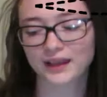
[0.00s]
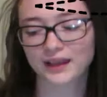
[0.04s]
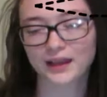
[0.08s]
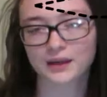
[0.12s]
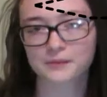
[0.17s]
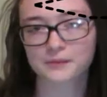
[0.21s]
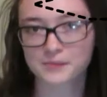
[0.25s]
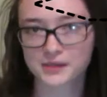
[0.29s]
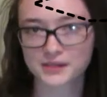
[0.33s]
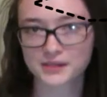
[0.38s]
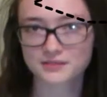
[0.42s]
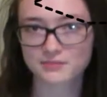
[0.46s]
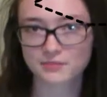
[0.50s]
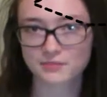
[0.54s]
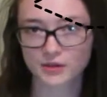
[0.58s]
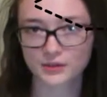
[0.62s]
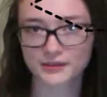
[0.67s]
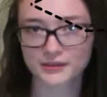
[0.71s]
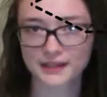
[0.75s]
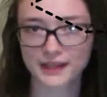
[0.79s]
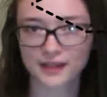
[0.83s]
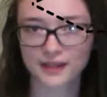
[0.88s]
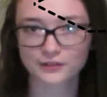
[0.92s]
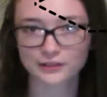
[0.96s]
and mix them all
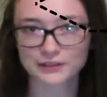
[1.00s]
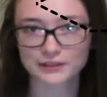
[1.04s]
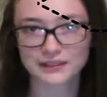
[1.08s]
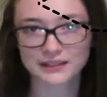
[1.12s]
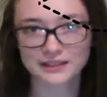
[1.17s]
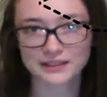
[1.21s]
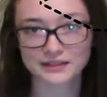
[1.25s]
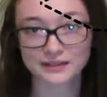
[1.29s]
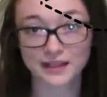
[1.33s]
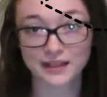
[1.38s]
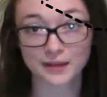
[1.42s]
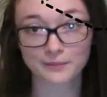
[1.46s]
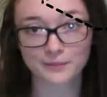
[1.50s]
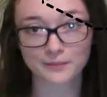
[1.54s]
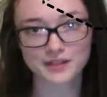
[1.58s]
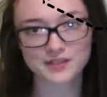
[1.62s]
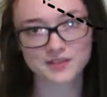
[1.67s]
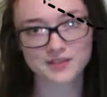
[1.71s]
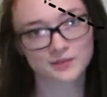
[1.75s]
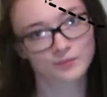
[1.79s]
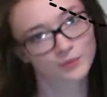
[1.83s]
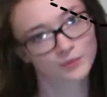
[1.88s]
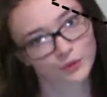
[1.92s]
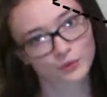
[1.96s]
together in that
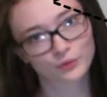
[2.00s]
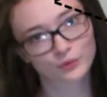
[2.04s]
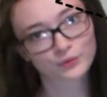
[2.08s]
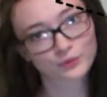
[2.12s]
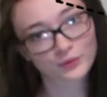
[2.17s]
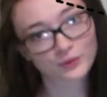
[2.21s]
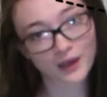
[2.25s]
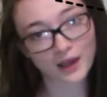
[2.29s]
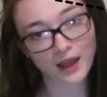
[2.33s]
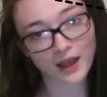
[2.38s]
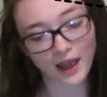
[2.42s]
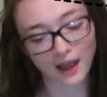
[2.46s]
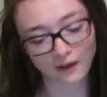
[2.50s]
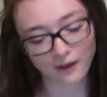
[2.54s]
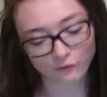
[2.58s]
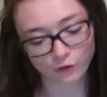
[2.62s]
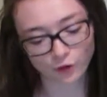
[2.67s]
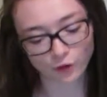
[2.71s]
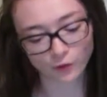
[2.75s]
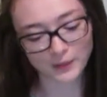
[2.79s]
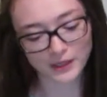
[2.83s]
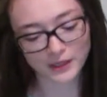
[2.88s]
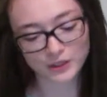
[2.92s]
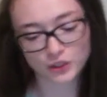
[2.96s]
mixing bowl
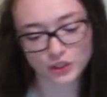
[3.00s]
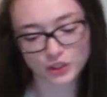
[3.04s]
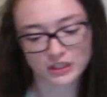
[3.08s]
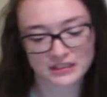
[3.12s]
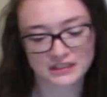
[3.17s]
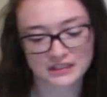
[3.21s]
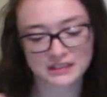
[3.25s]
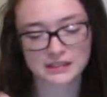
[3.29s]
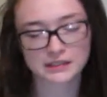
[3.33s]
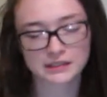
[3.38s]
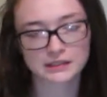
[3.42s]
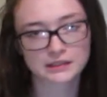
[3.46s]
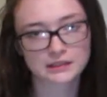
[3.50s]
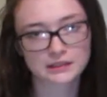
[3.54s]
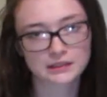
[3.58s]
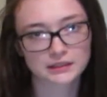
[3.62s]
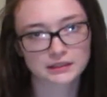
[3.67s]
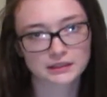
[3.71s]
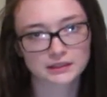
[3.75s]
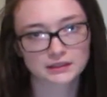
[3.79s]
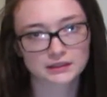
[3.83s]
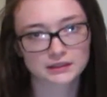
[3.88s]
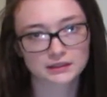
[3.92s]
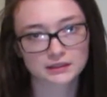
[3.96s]
aforementioned.
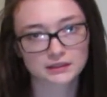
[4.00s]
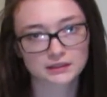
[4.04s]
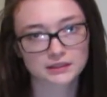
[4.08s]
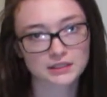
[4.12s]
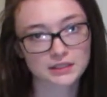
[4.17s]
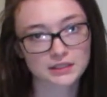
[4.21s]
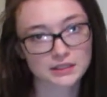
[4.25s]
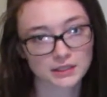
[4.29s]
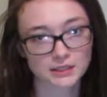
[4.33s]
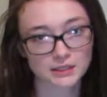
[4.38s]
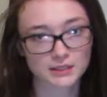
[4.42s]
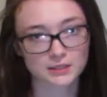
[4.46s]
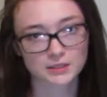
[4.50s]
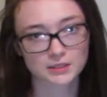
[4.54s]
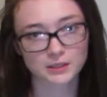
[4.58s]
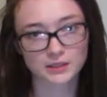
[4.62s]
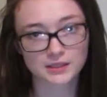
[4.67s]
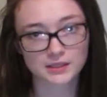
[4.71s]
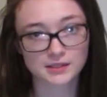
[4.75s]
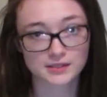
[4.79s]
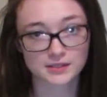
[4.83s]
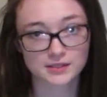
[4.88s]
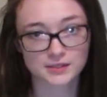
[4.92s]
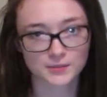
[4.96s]
So
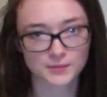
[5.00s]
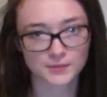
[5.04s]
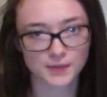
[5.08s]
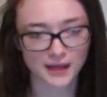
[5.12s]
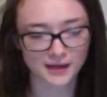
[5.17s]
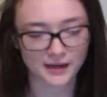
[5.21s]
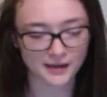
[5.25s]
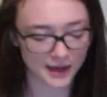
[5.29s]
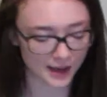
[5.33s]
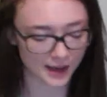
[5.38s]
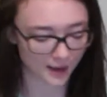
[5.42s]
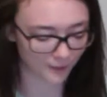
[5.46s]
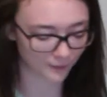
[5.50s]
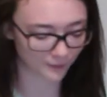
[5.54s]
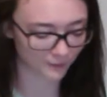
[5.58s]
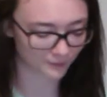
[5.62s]
let's do that now.